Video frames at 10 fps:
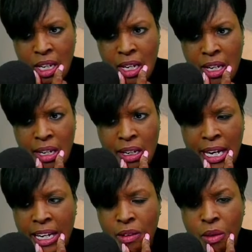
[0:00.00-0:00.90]

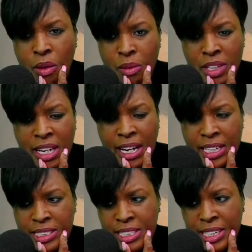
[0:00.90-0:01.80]
Yeah. Oh yeah. I
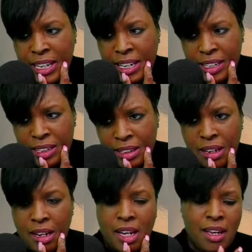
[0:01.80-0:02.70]
could see that.
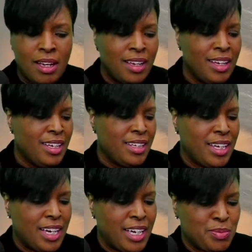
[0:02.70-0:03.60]

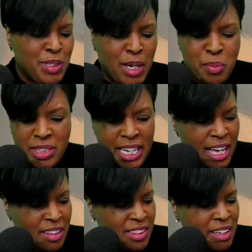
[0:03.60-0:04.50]
Yes. We gotta put that
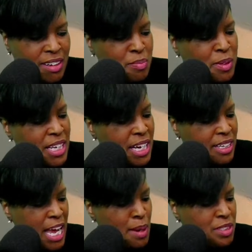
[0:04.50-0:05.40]
out there. Put that in the
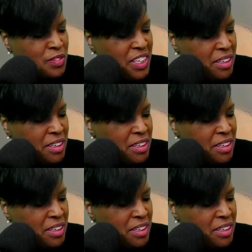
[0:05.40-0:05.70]
atmosphere.